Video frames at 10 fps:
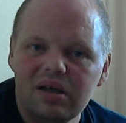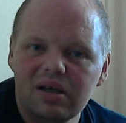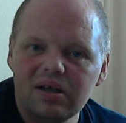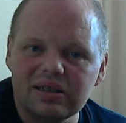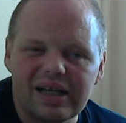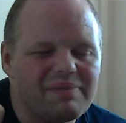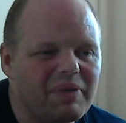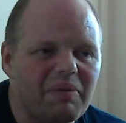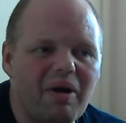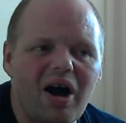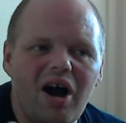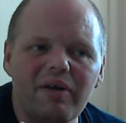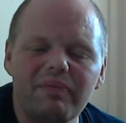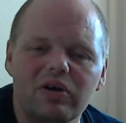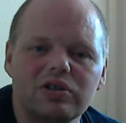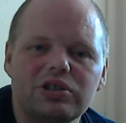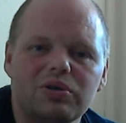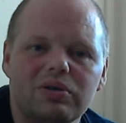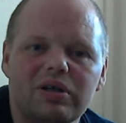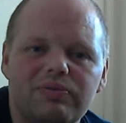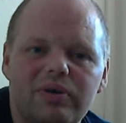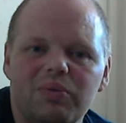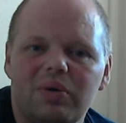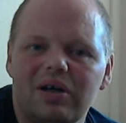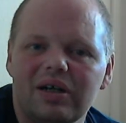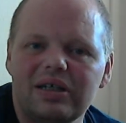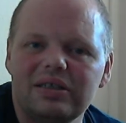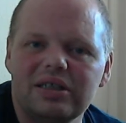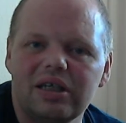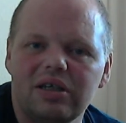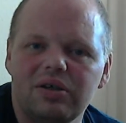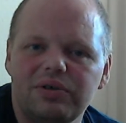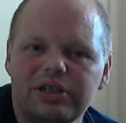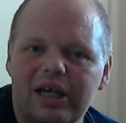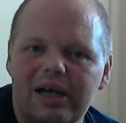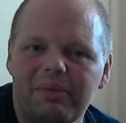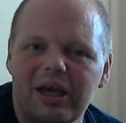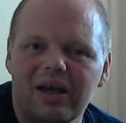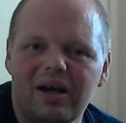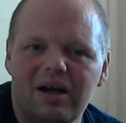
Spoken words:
That moment, I'm not sure if I want to continue GMing. I'm